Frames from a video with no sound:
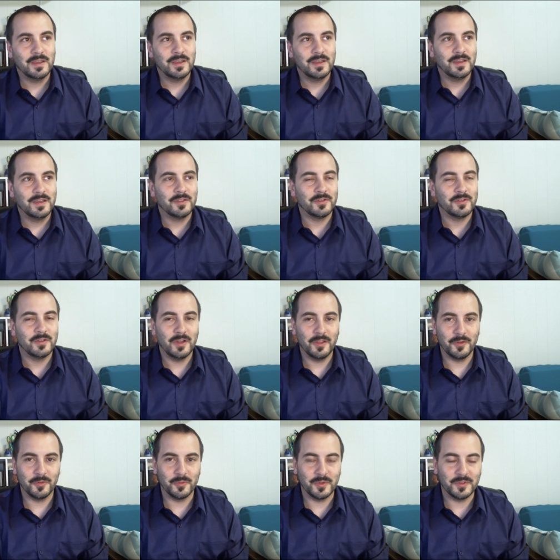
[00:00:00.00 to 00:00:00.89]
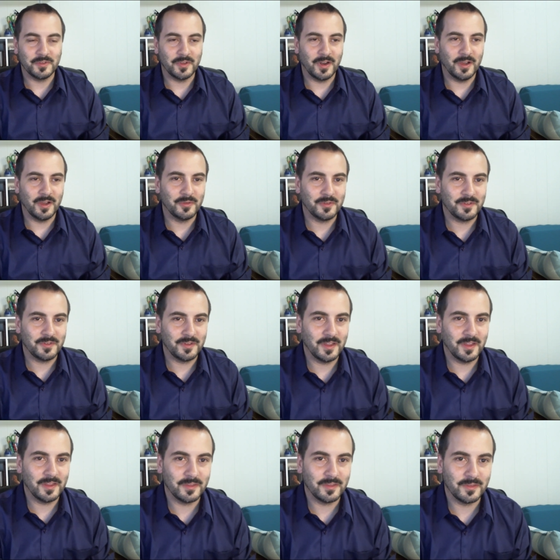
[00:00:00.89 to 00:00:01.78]
There's another reason I would
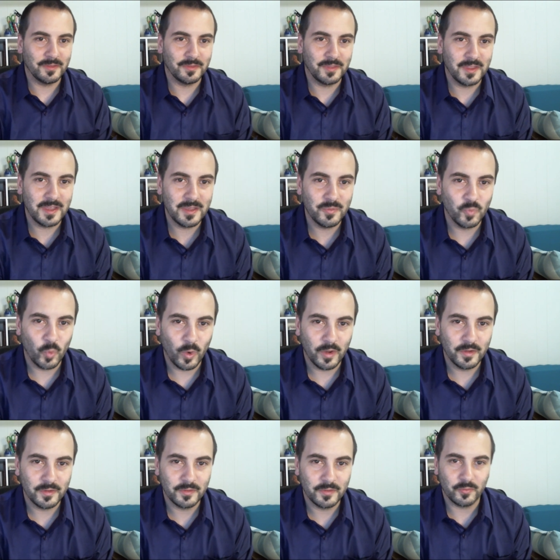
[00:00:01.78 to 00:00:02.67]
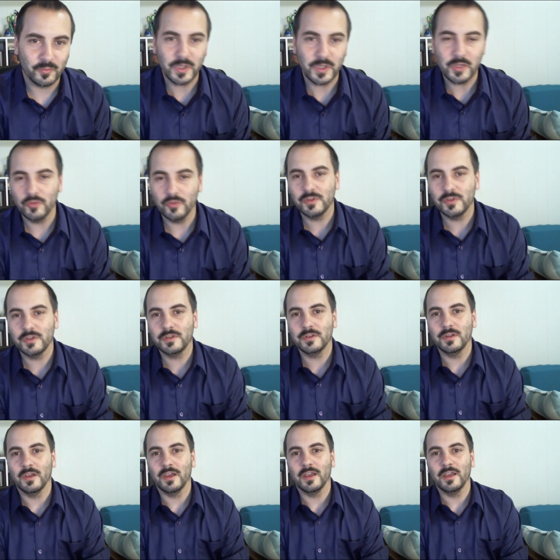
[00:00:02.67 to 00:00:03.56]
say that the theme was
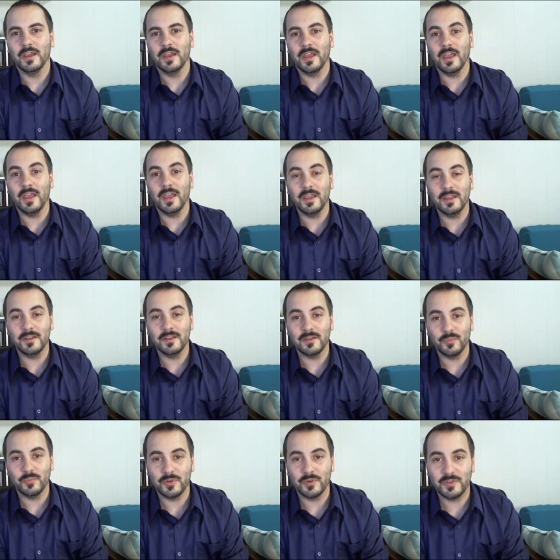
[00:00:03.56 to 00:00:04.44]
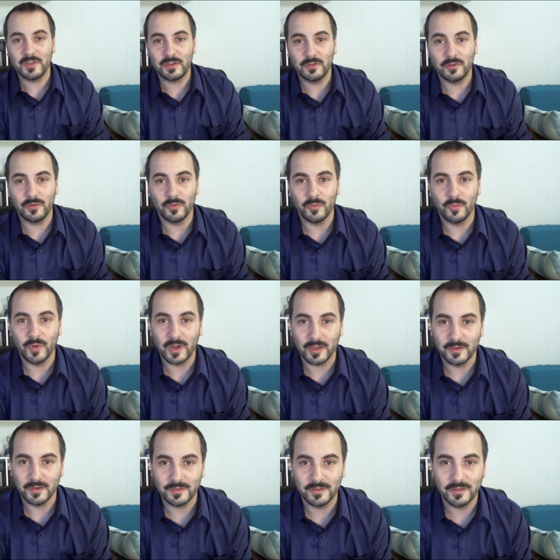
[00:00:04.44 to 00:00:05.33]
reunion and, in particular,
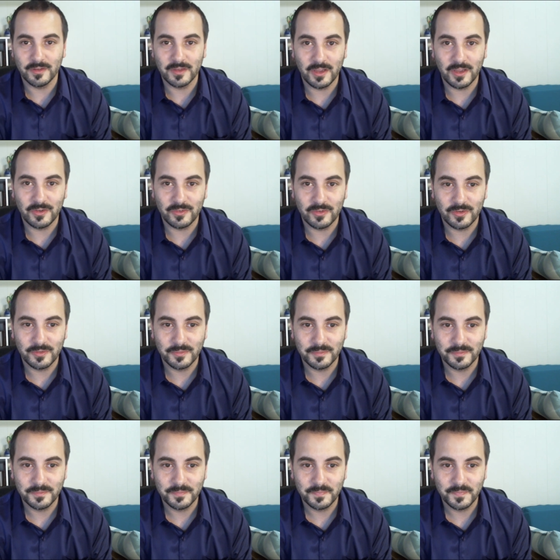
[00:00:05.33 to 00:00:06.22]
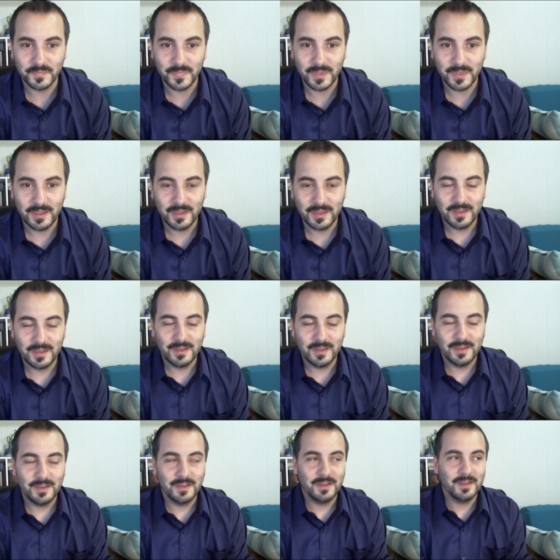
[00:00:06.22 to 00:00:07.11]
reconciliation.
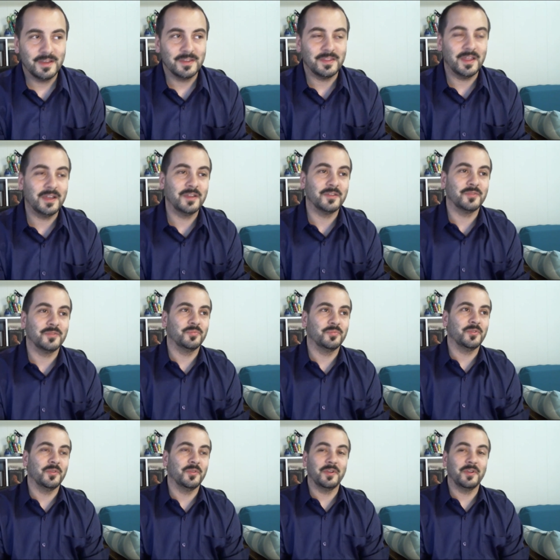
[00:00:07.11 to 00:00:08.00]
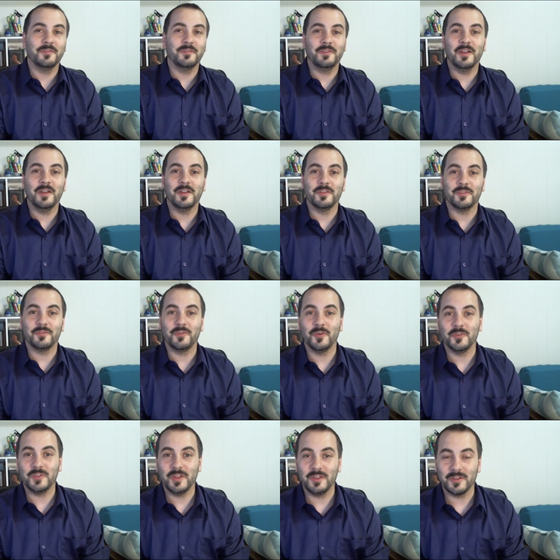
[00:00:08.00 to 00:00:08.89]
And that is something I found out the
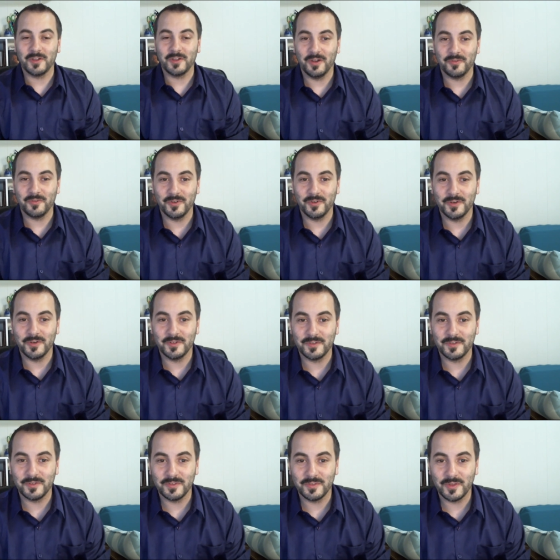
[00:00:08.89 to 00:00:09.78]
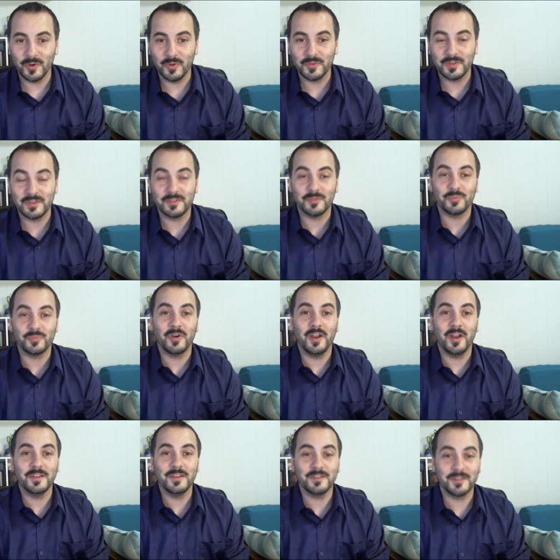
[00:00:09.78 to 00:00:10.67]
first day of the conference. There was a
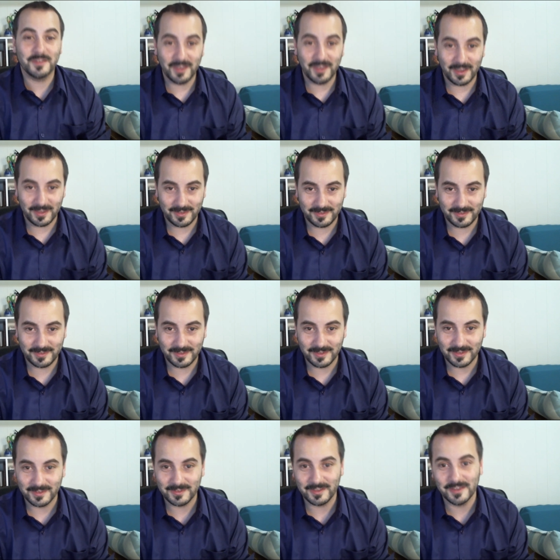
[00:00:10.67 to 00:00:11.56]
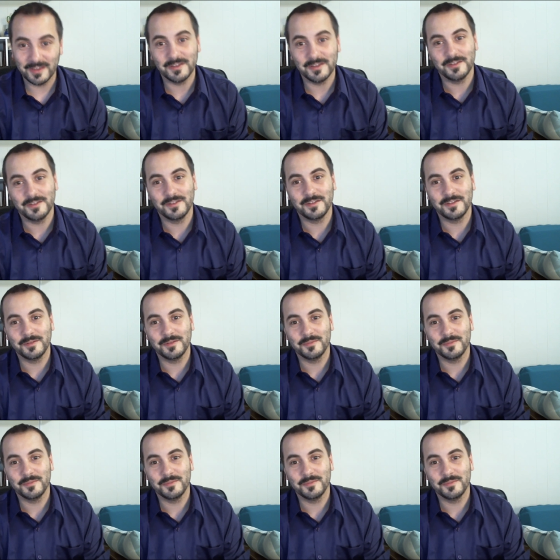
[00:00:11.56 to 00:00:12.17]
surprise guest in attendance.